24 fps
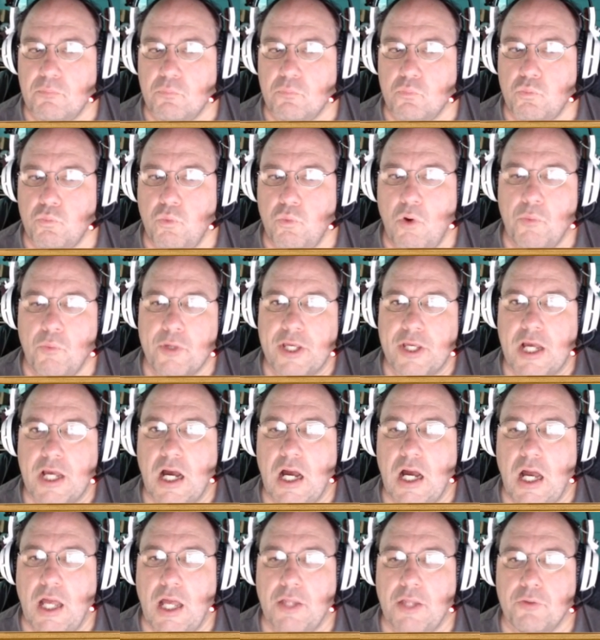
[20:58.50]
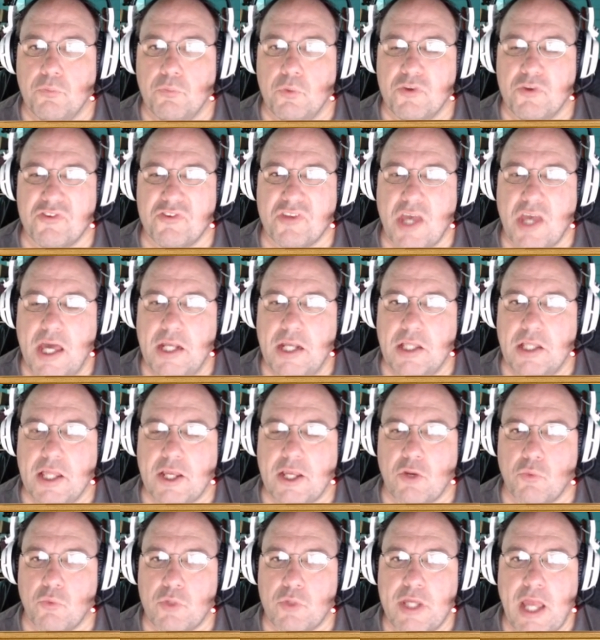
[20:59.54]
What we got was kind of
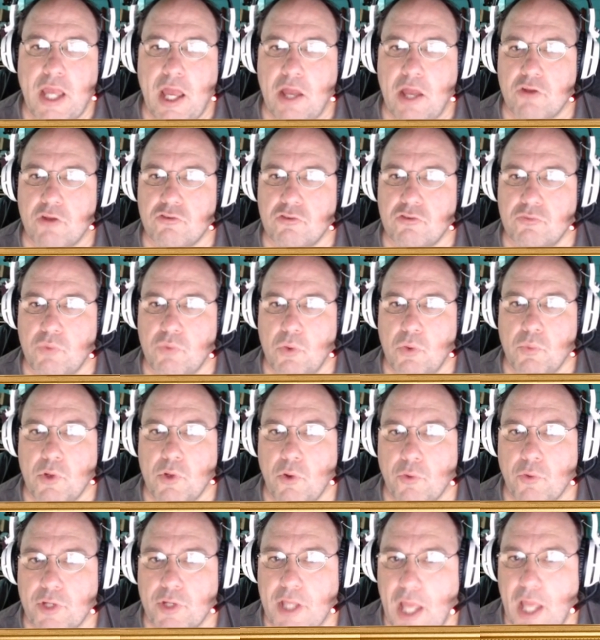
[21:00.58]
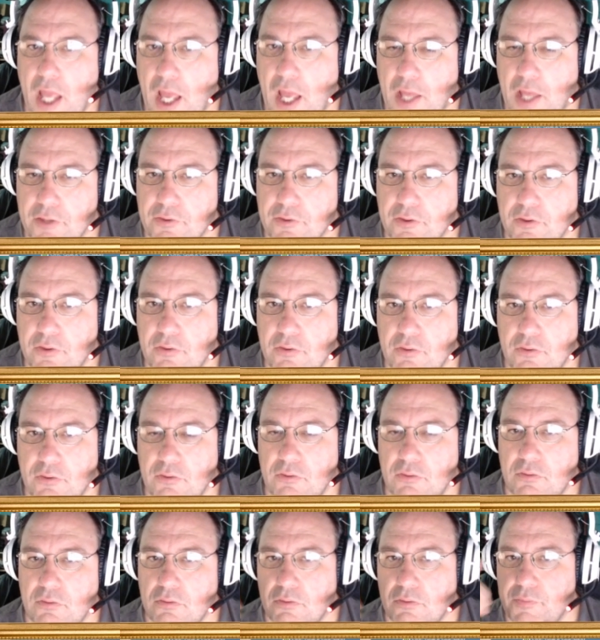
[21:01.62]
like a rehash of what we already had
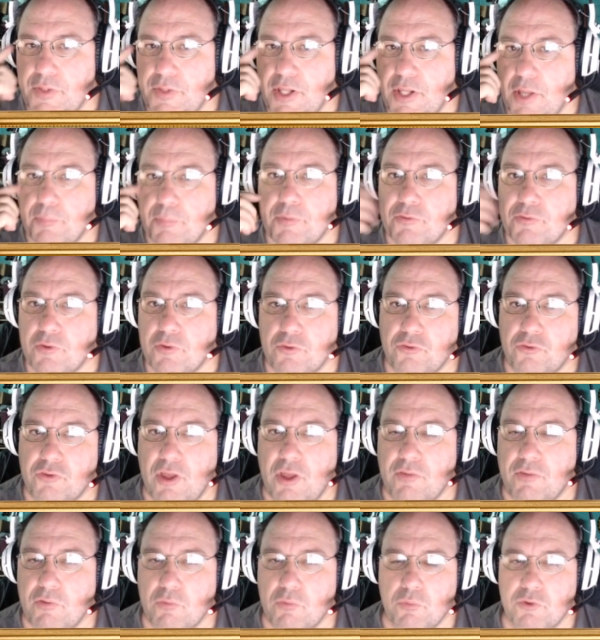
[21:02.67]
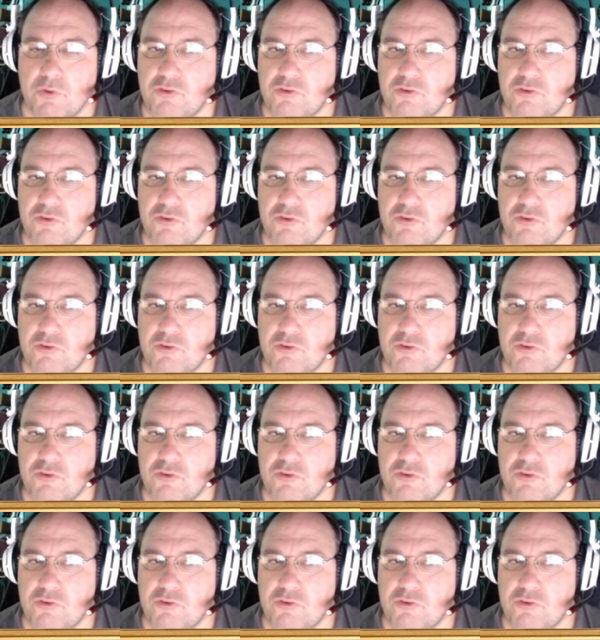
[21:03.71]
I mean, episode seven was